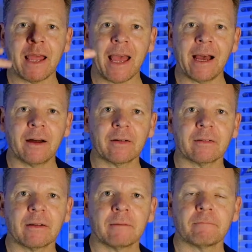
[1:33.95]
out
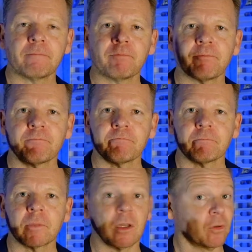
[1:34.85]

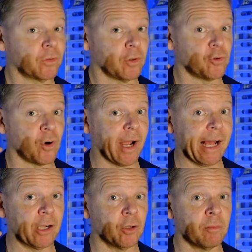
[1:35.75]
can also dry
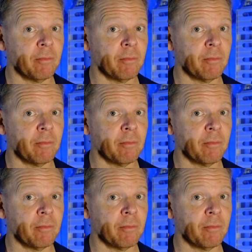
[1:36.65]
out your